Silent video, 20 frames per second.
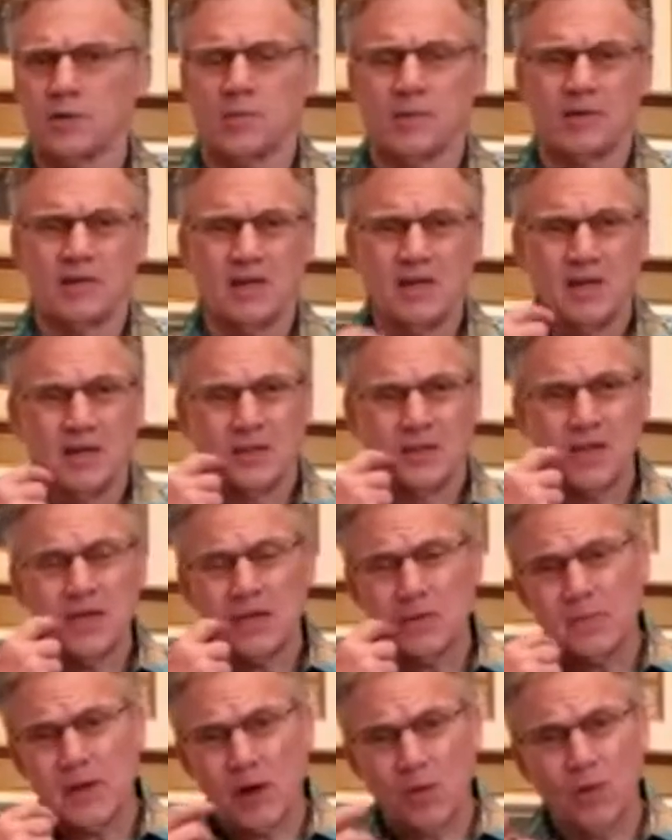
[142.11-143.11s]
I mean, think
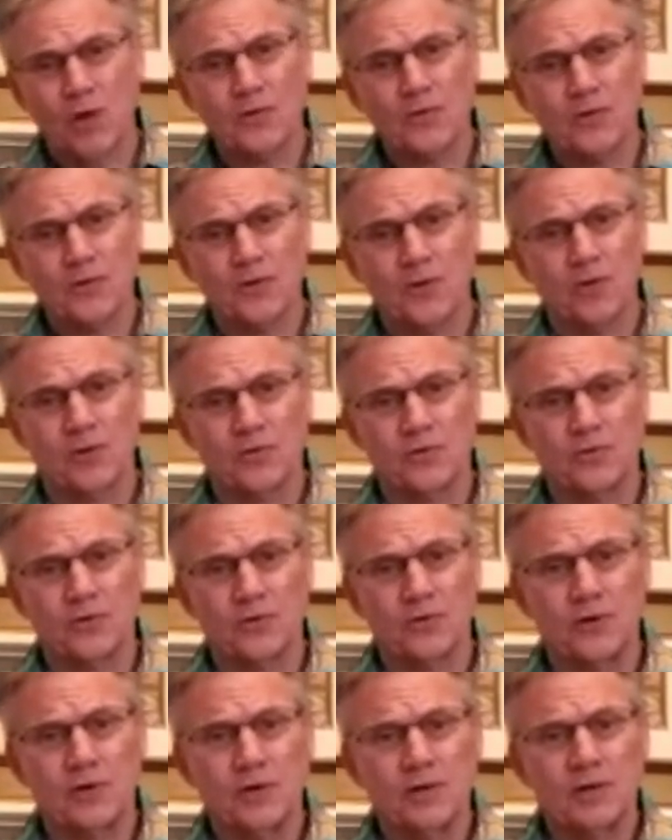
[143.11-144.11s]
about what they're going through.